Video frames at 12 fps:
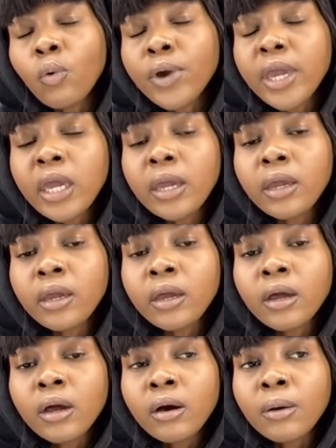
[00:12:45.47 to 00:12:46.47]
We
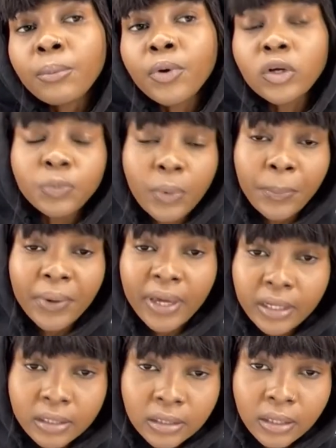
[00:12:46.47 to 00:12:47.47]
prosper
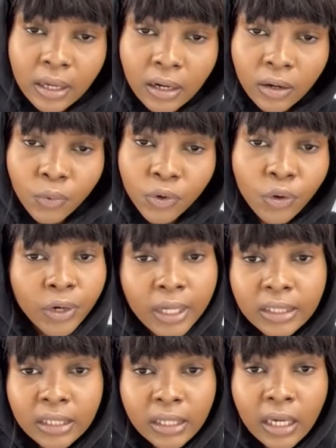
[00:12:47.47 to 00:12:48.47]
peace and
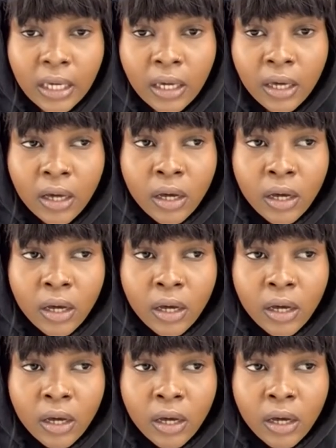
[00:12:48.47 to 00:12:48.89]
unity.